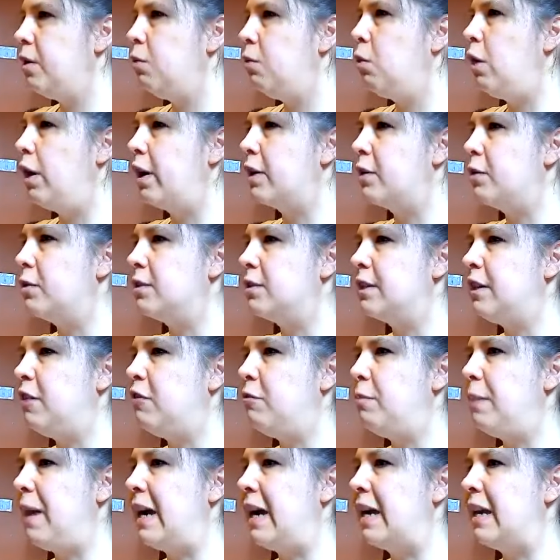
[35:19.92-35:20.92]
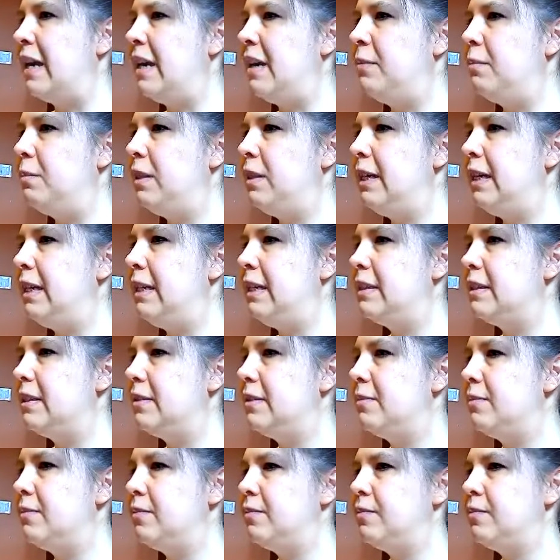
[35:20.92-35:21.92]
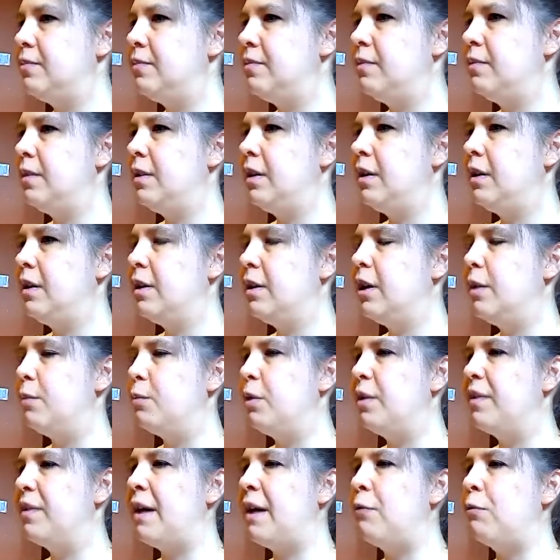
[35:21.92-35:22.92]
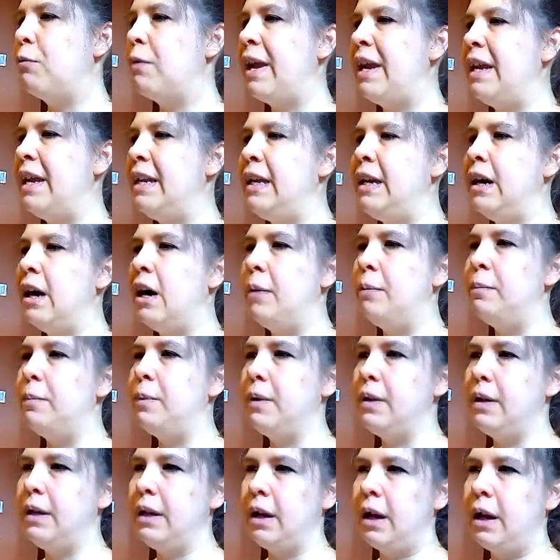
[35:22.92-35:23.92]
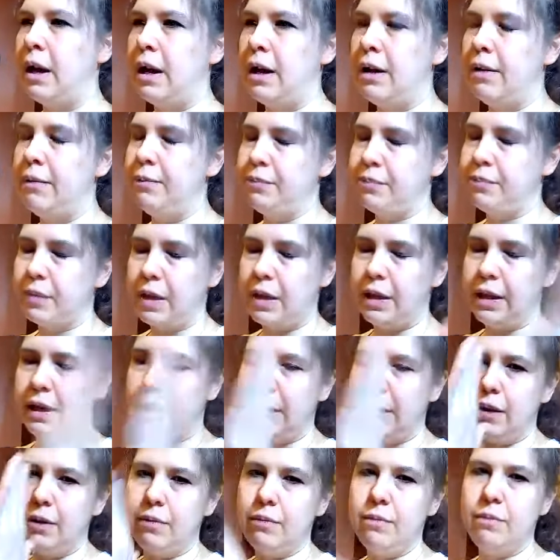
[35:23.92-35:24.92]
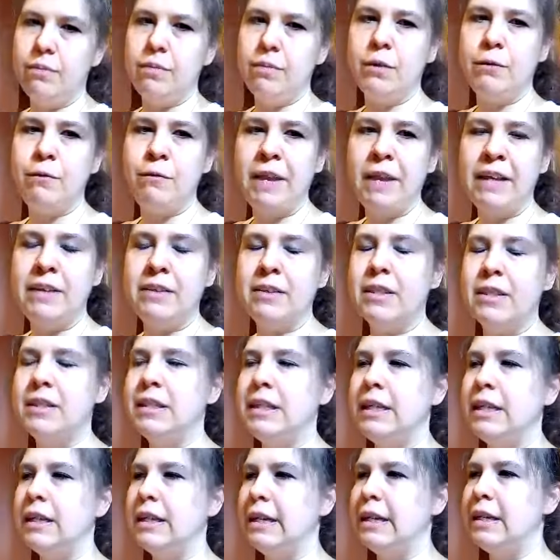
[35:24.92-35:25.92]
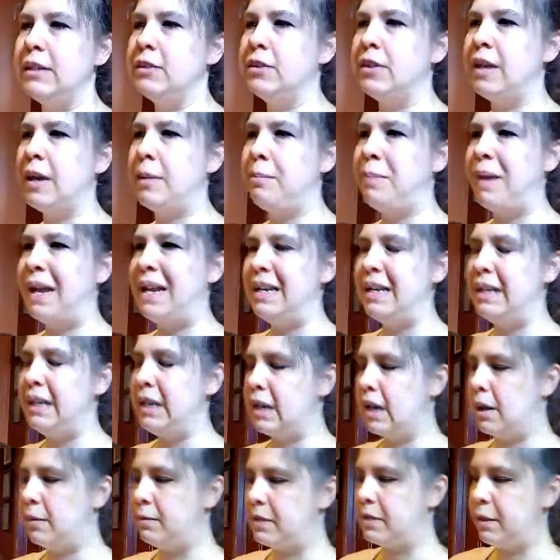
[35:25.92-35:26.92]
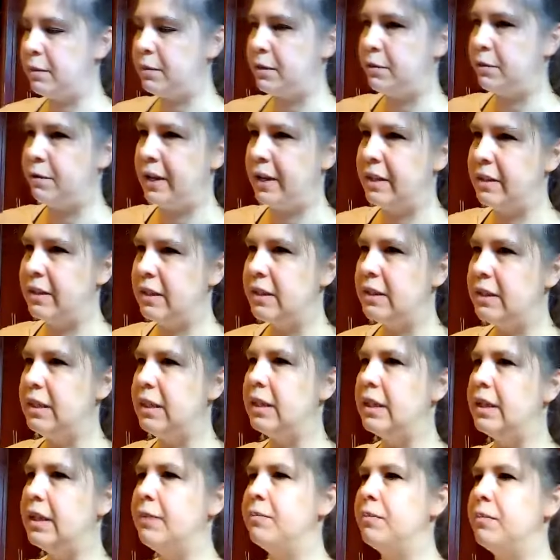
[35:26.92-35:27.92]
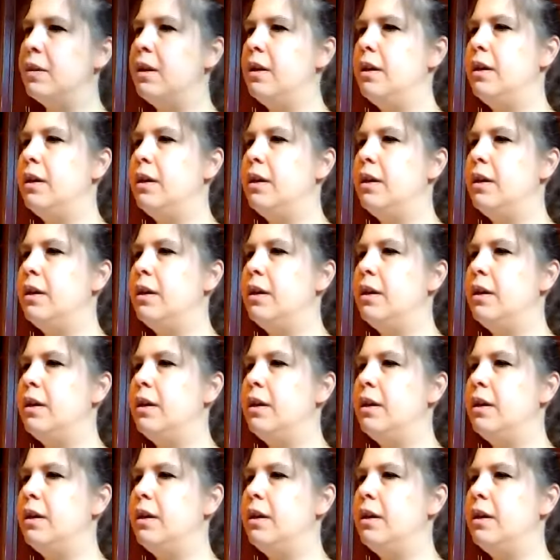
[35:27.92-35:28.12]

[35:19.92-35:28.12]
Walk yourself back in, please. Good, bring that right knee up um, to face the ceiling. So that bent knee comes up to face the ceiling.